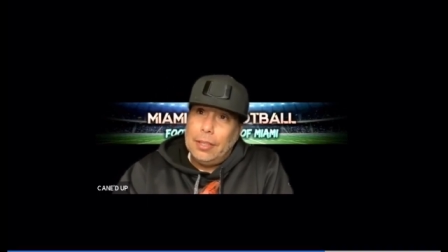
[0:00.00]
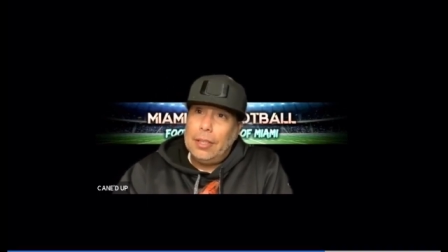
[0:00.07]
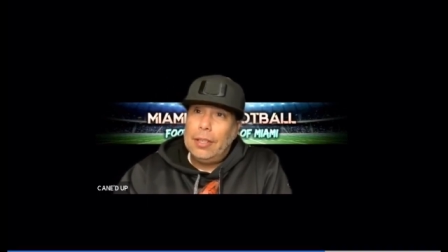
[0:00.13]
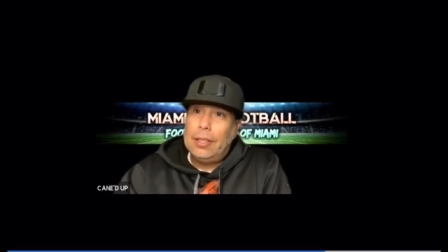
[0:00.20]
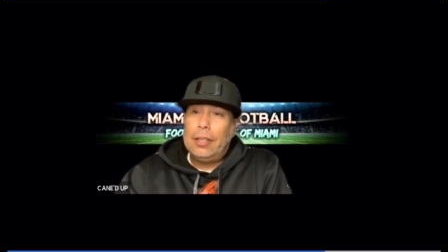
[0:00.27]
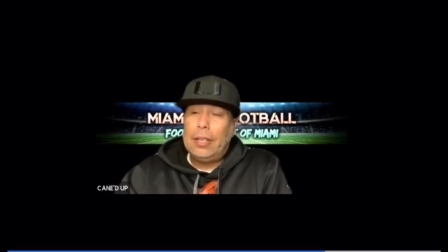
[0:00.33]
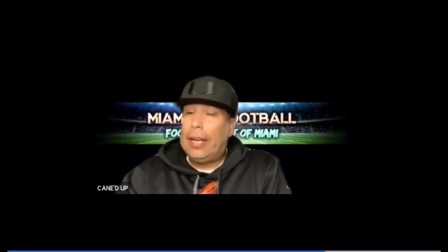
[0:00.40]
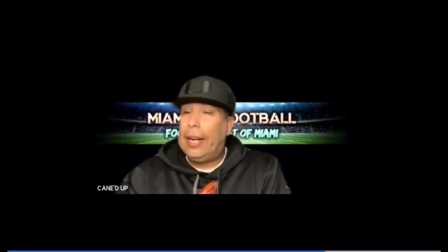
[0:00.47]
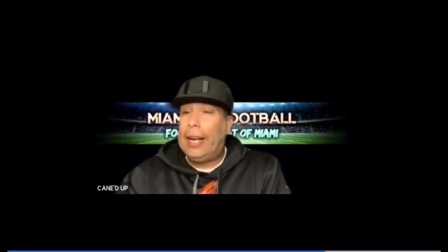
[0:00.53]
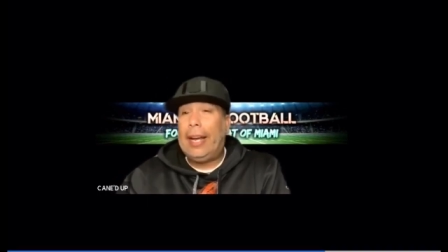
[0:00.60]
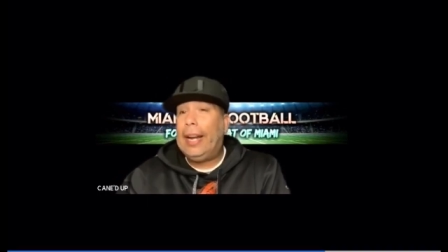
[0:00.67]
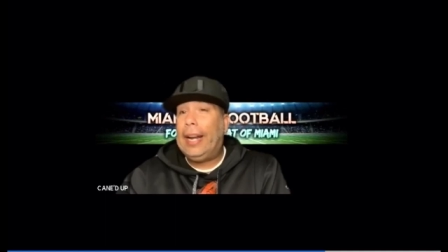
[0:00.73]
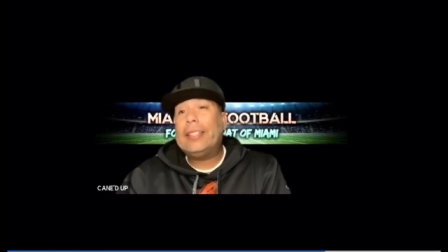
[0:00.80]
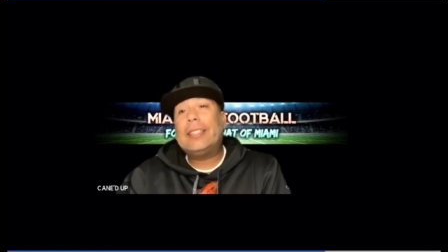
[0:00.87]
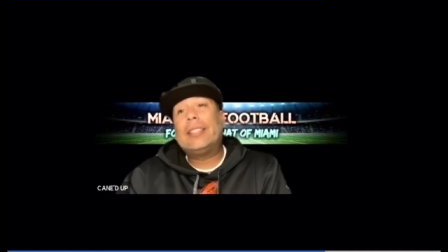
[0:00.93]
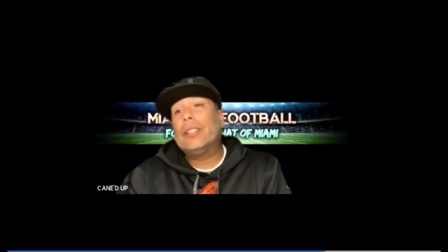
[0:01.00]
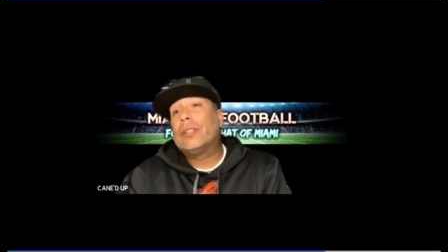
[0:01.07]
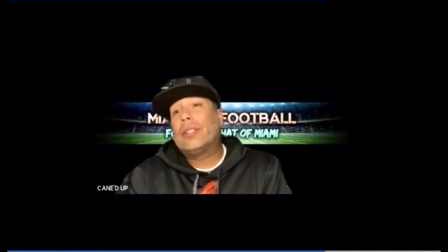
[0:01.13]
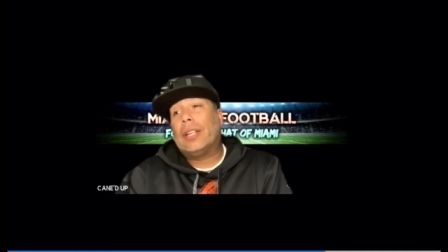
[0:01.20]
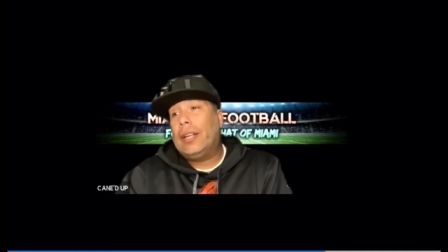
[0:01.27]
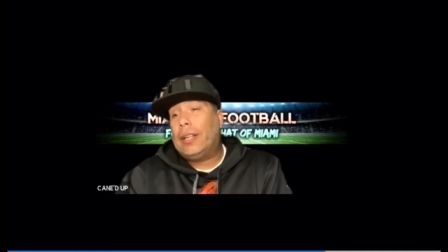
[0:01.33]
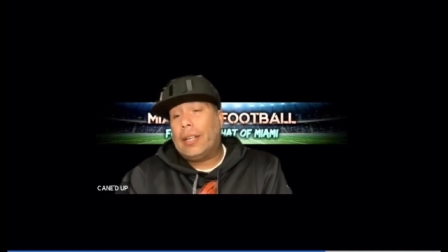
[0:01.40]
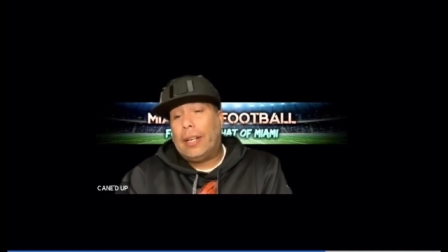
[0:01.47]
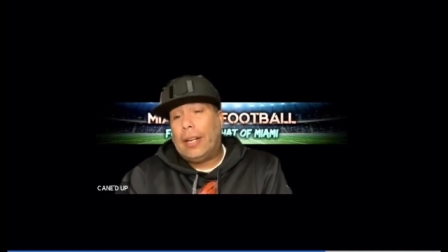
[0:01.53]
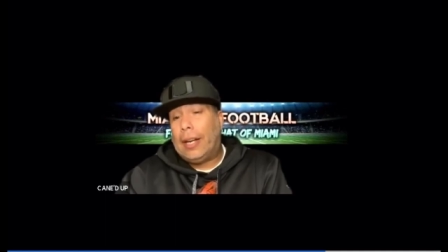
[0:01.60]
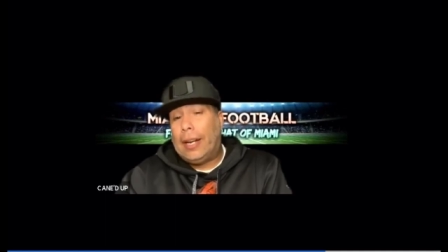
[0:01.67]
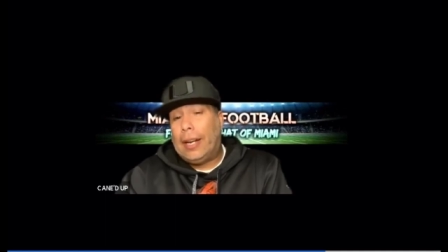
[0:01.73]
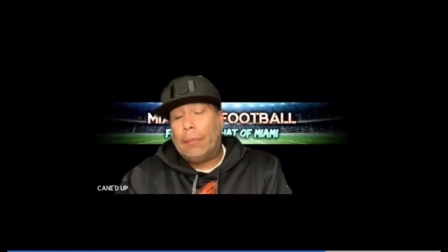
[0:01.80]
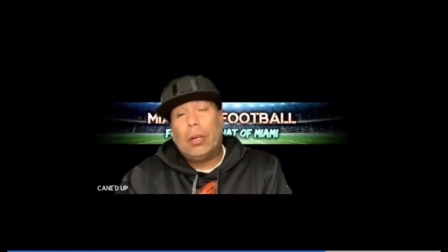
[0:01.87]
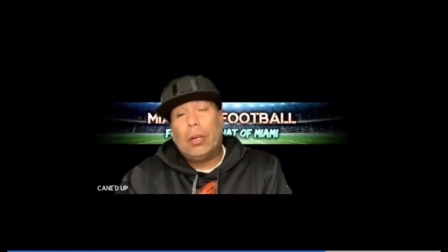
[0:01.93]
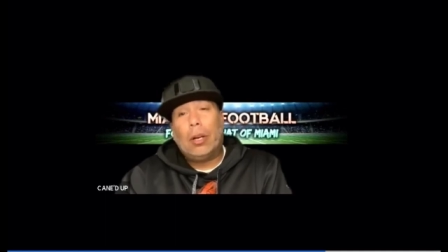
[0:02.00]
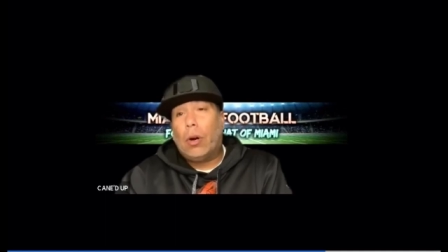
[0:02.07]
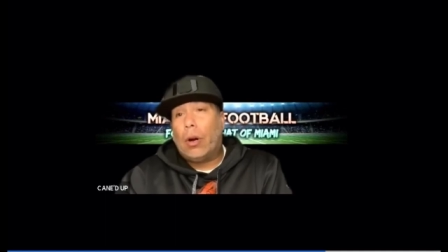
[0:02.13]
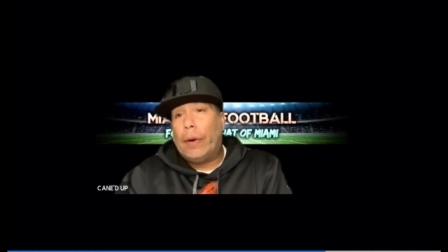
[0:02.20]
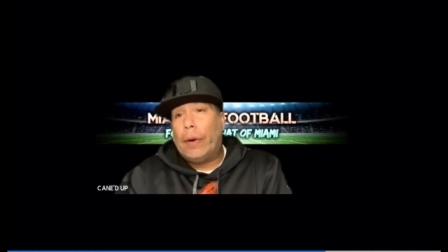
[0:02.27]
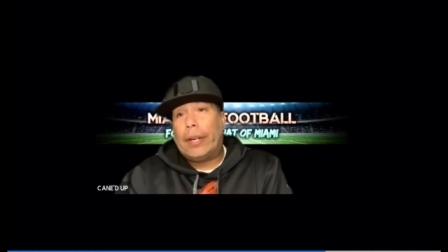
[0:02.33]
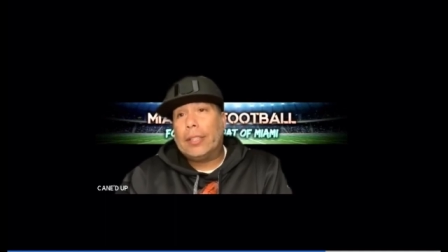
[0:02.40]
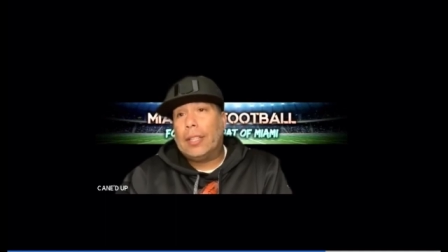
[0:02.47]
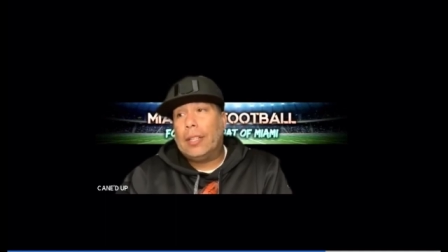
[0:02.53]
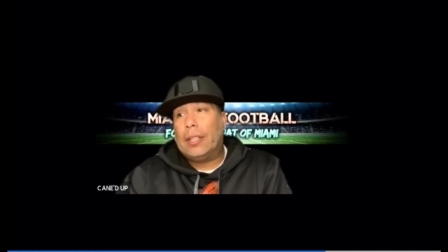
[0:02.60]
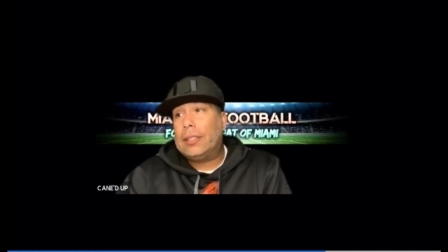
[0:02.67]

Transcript: And, and I still think, and, and I'm going to go on record saying this,